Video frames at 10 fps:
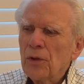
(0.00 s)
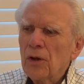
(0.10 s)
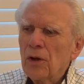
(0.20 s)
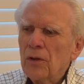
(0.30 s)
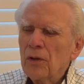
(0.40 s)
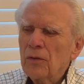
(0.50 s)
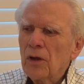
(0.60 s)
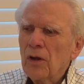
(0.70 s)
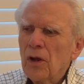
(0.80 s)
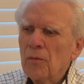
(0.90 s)
there,
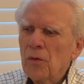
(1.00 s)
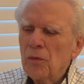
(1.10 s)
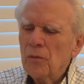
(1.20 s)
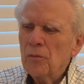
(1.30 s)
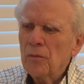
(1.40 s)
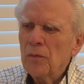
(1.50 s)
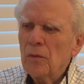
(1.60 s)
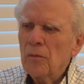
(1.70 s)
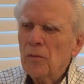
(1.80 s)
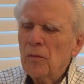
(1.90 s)
there are
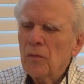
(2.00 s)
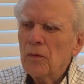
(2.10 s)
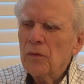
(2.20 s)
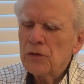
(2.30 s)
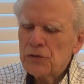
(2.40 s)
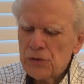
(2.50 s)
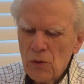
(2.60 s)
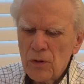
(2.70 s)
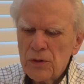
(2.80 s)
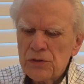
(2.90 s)
the
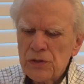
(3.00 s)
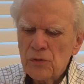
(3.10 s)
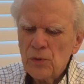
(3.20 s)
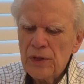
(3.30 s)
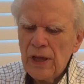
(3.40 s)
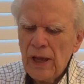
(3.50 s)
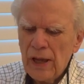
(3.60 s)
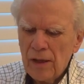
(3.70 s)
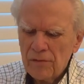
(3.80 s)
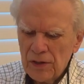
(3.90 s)
stories that we
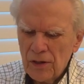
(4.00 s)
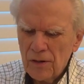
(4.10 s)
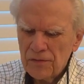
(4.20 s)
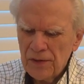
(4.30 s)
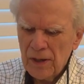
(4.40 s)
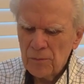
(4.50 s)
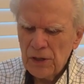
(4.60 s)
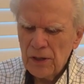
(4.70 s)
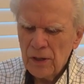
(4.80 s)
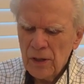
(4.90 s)
have in our
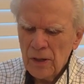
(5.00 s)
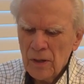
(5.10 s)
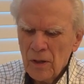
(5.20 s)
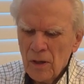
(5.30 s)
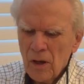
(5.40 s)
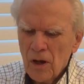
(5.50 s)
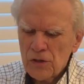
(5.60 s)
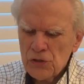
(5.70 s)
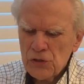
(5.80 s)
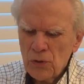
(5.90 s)
family are
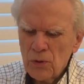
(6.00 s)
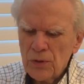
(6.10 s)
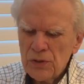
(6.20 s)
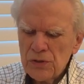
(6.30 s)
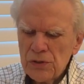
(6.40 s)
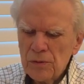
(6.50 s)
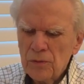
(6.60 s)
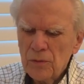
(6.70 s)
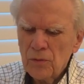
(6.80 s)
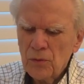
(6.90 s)
stories
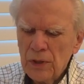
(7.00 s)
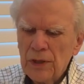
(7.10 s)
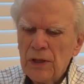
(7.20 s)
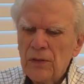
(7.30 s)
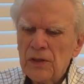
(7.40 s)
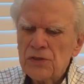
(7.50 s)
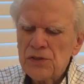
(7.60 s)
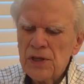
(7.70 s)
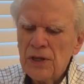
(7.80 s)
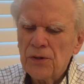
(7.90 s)
really that
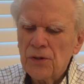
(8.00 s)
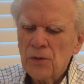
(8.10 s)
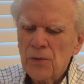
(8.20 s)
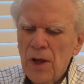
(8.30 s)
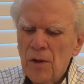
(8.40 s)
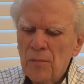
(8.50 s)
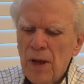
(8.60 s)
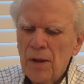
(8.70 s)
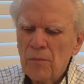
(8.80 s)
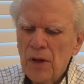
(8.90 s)
centered around
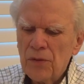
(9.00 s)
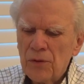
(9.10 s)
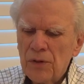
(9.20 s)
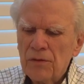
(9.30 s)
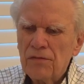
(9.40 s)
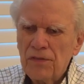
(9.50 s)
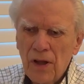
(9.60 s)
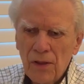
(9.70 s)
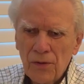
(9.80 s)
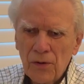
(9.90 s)
my mother and
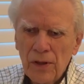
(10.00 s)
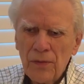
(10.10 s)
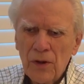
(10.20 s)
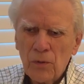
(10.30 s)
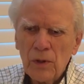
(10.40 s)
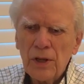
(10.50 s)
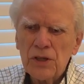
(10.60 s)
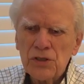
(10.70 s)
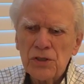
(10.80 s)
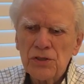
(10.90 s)
father and mm-hmm. their
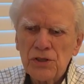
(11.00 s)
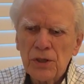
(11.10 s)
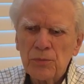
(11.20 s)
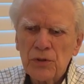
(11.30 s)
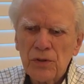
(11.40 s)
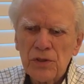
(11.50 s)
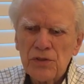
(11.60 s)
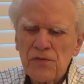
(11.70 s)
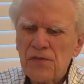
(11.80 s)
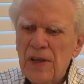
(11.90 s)
relationship to
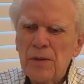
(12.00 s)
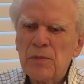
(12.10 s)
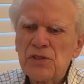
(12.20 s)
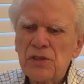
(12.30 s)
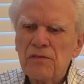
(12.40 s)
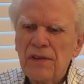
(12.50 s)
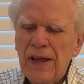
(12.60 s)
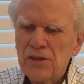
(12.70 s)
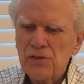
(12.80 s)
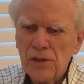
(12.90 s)
this famous
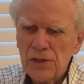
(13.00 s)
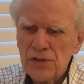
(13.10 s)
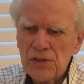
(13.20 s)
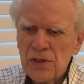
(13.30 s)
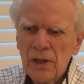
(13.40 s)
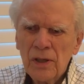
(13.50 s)
evangelist,